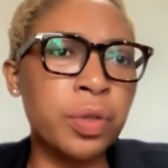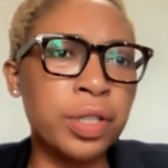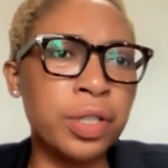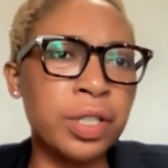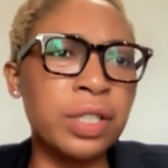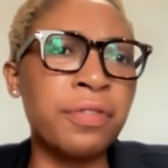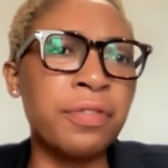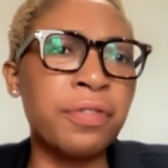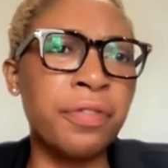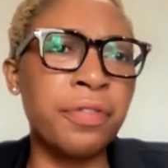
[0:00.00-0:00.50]
which
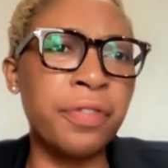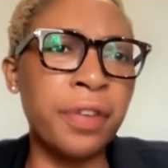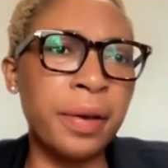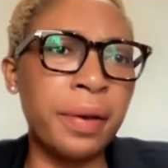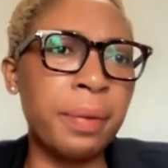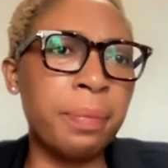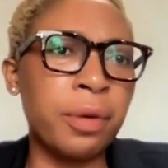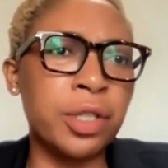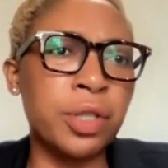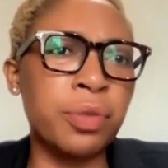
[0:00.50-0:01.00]
is
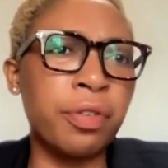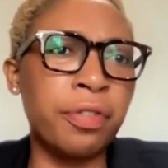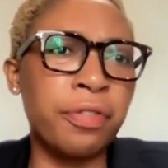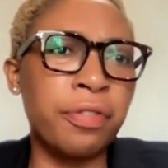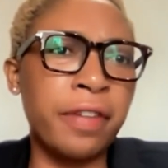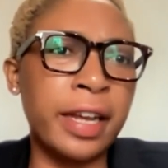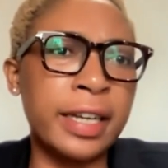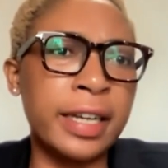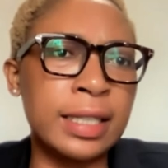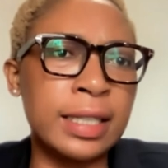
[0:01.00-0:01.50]
very much
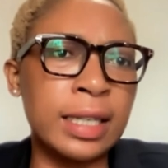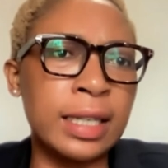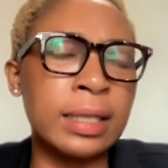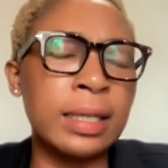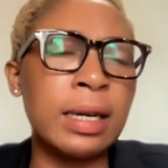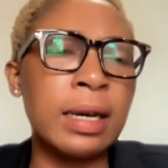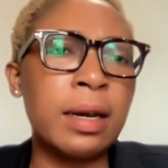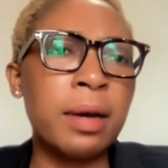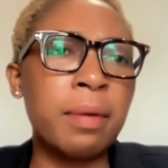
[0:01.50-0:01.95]
reflected